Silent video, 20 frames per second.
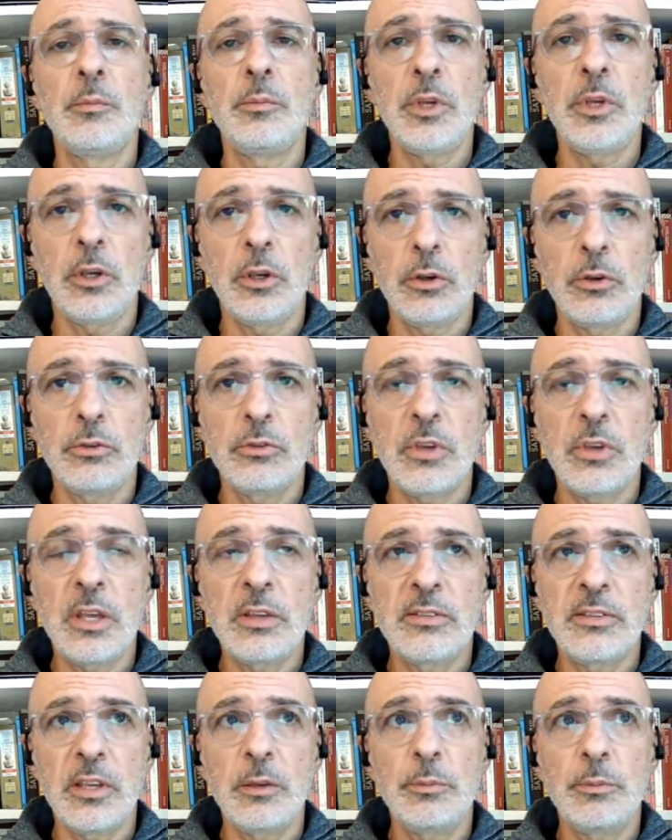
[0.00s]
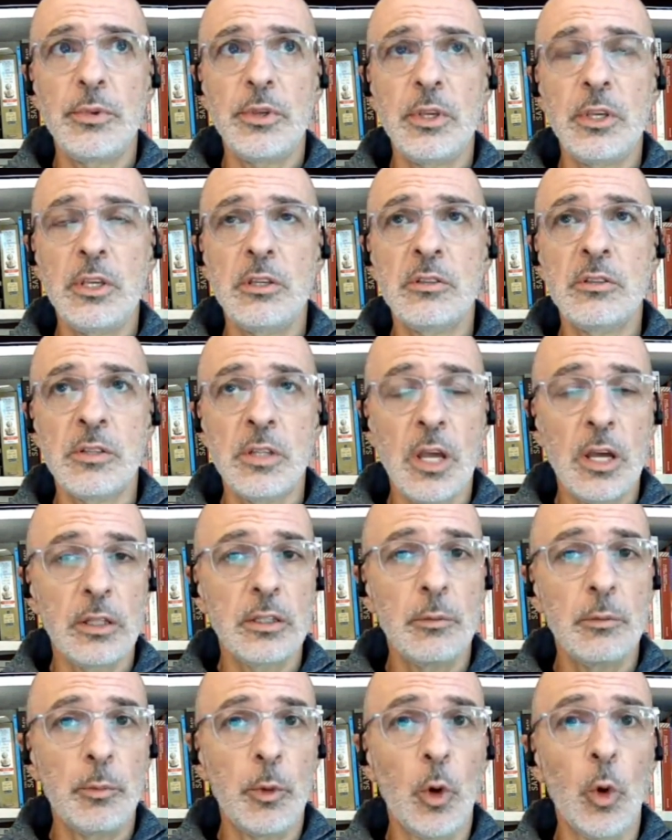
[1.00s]
because SAP is
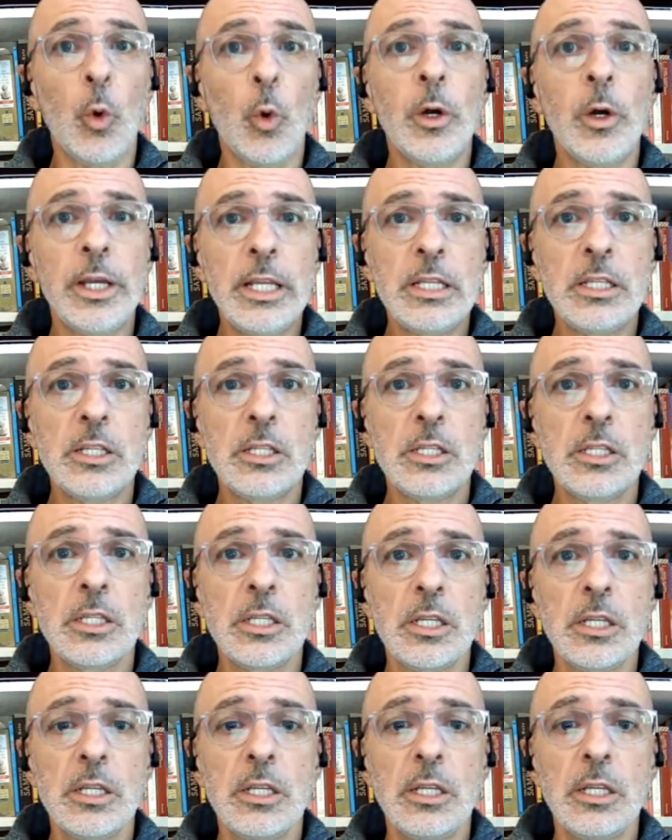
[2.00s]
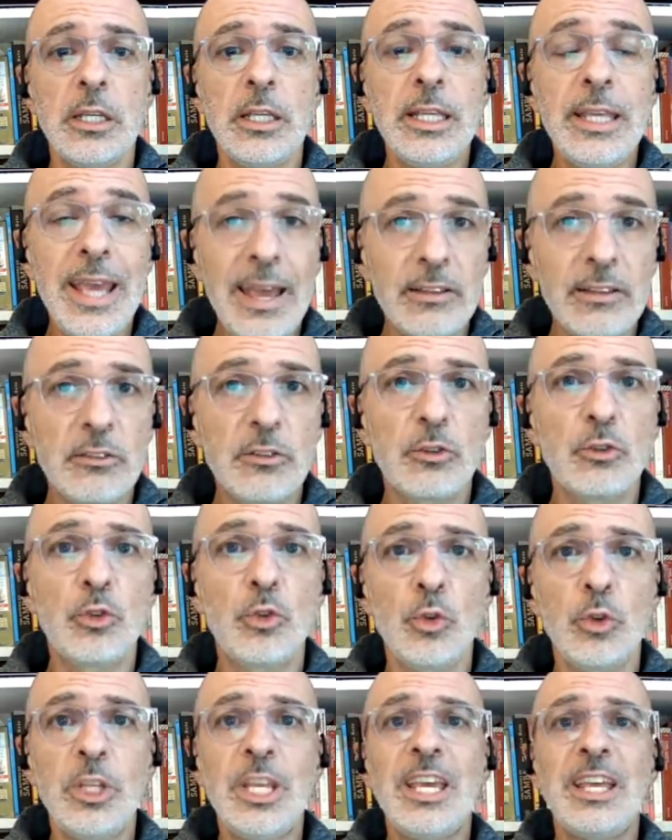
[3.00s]
not deployed yet
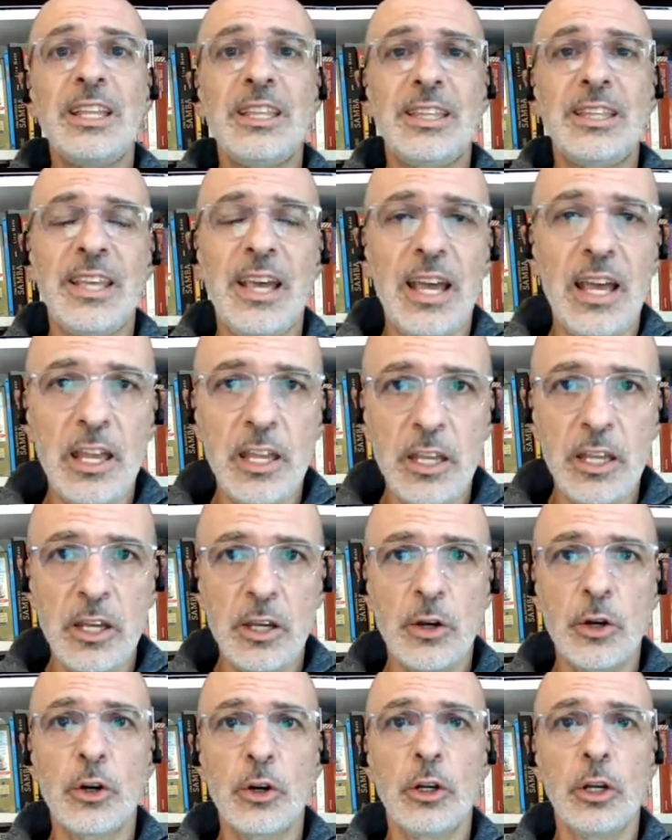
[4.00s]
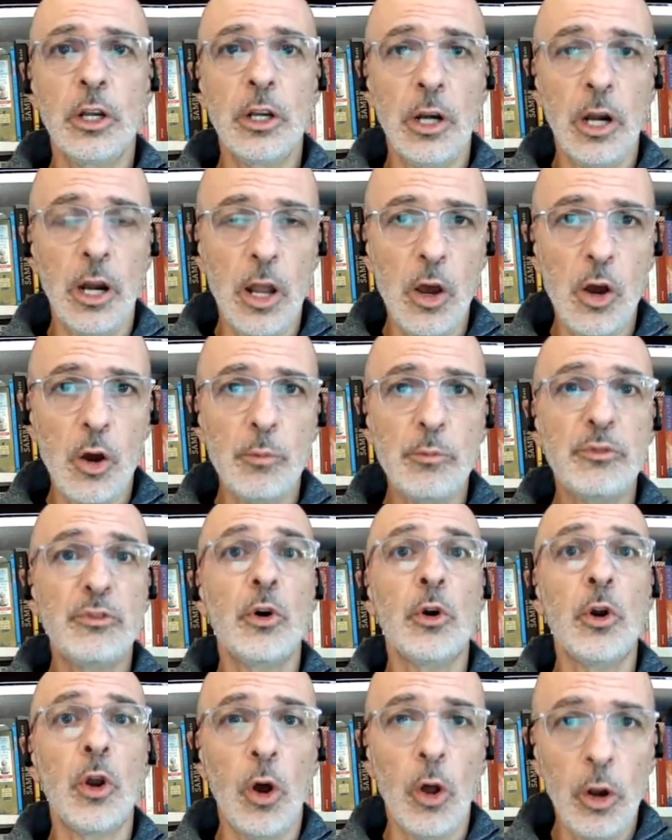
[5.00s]
to the entire globe
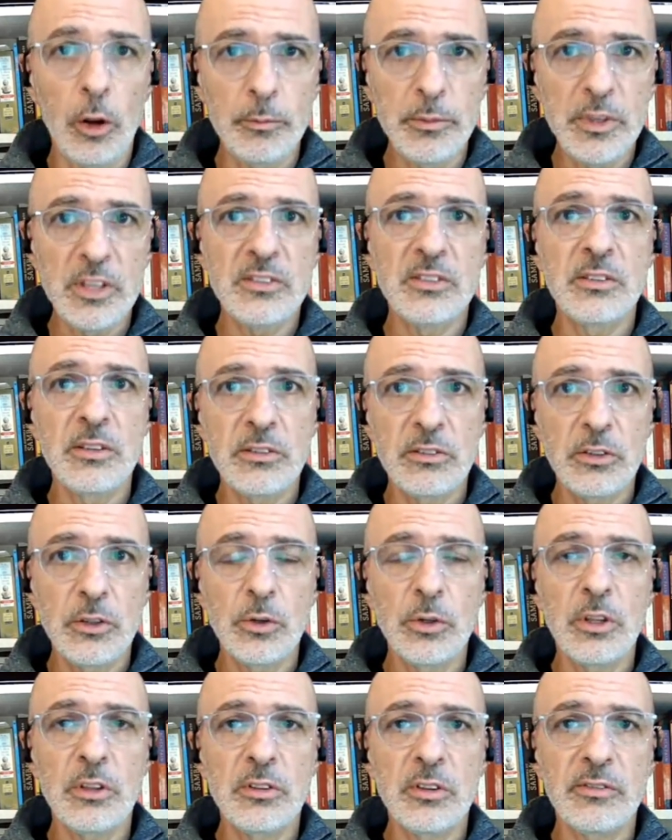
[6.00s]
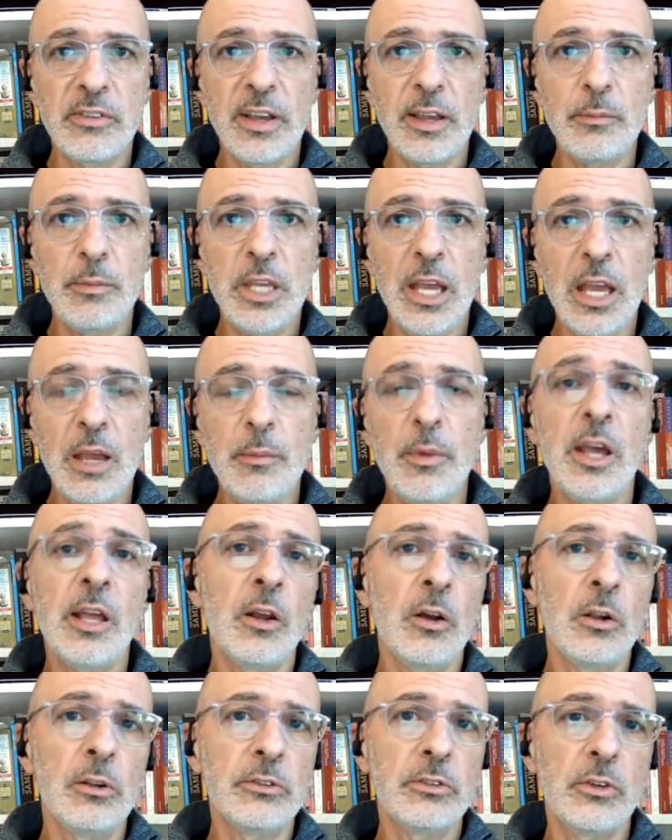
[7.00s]
for all business units of IBM,
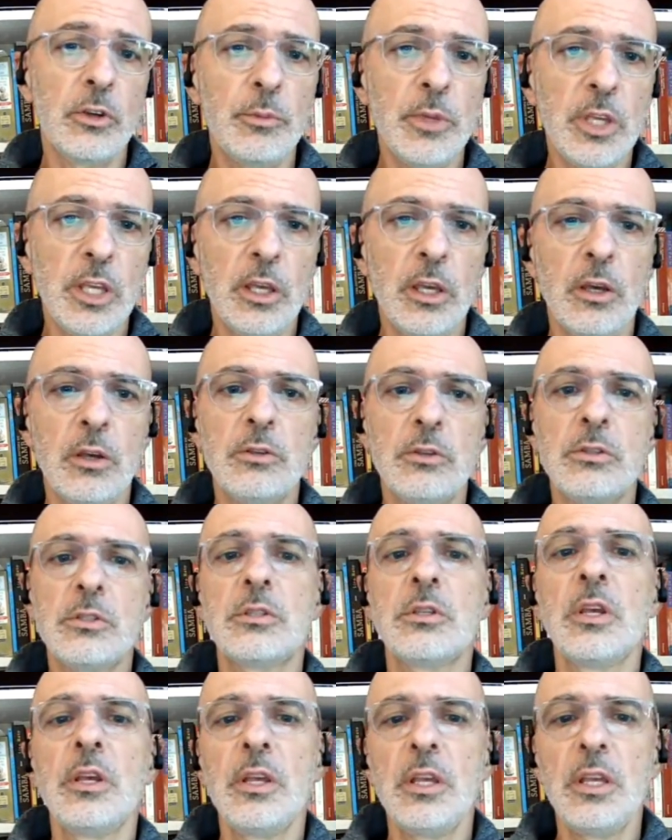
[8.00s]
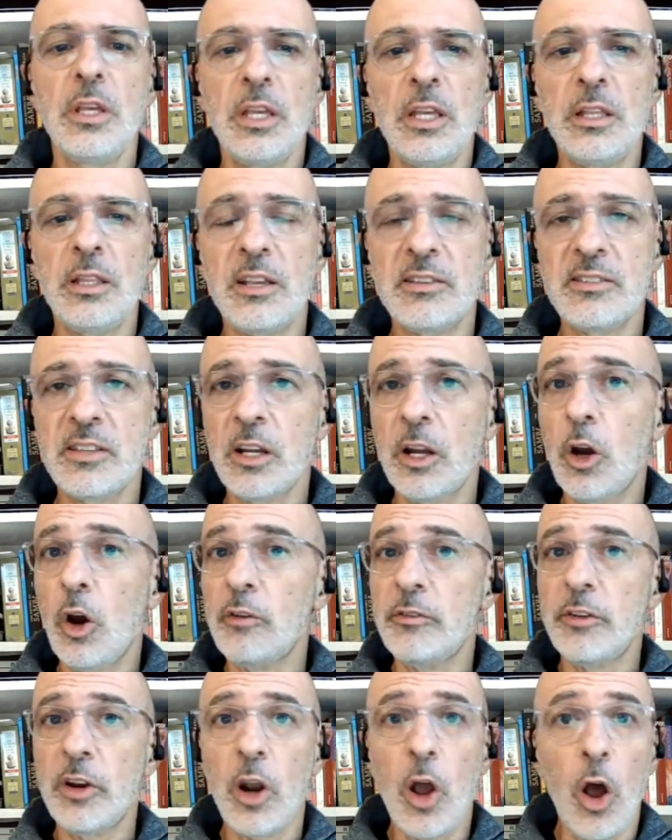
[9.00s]
and also because it doesn't
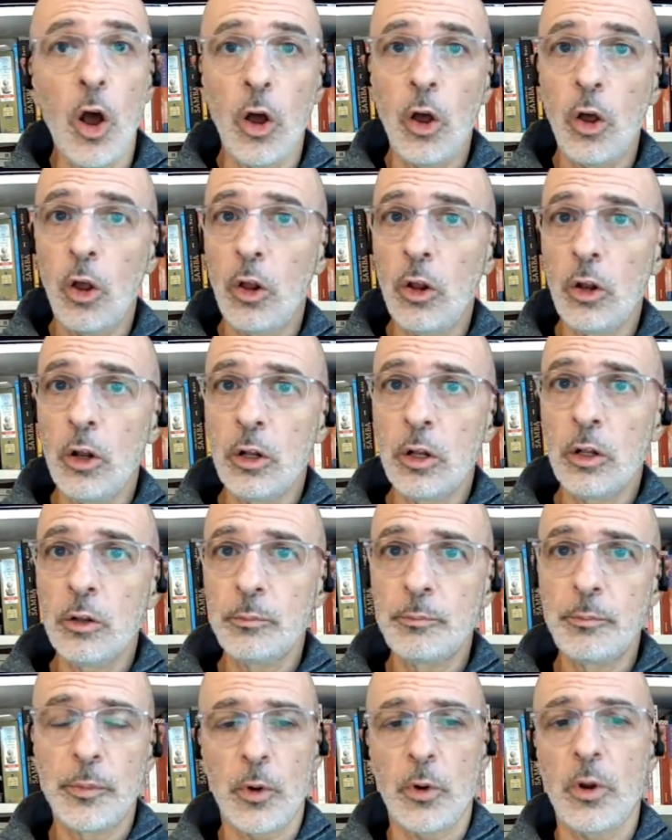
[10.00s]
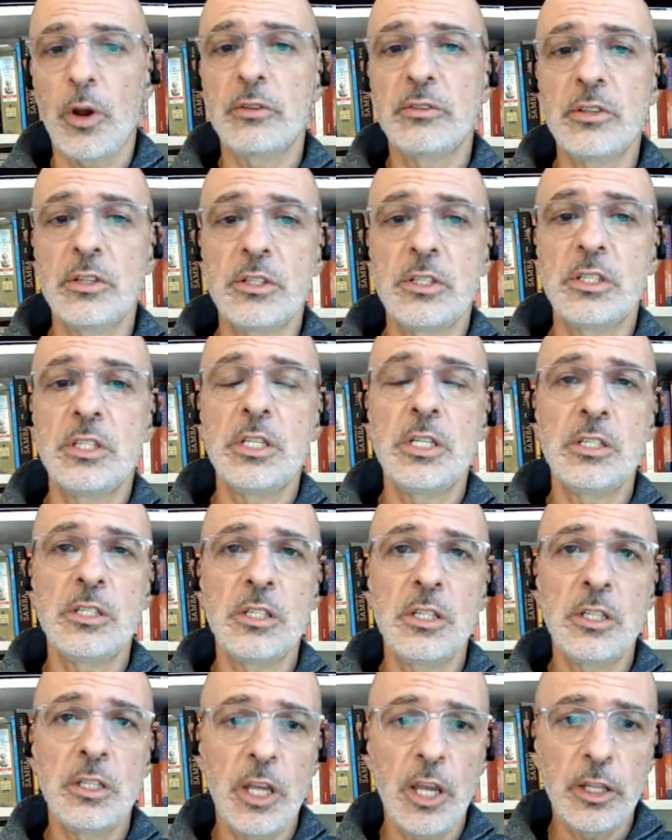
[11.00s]
cover all
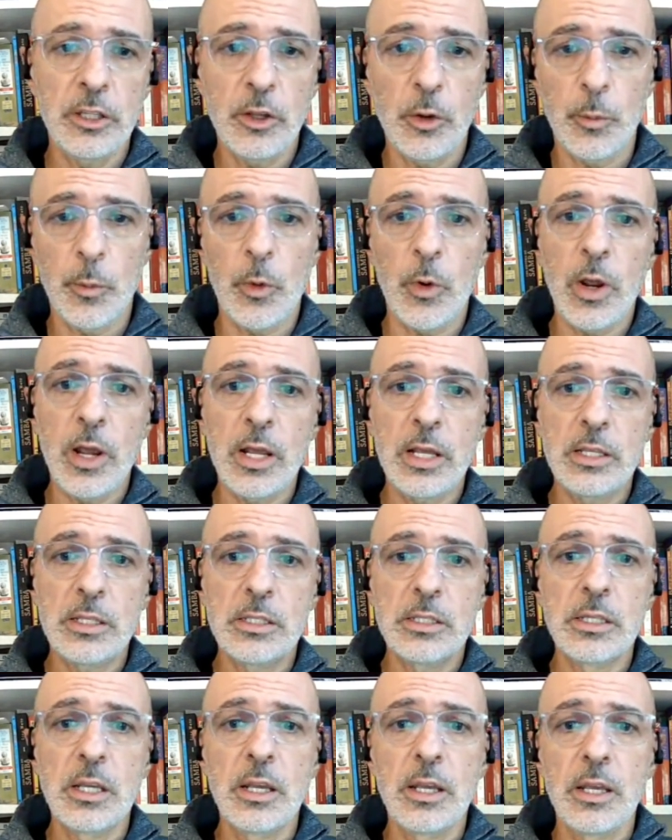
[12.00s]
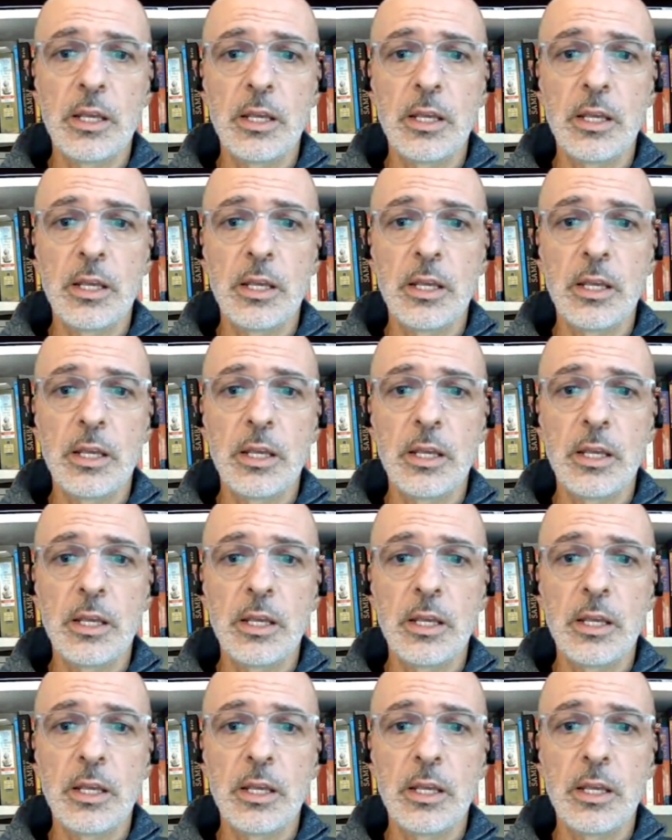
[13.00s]
processes in the enterprise.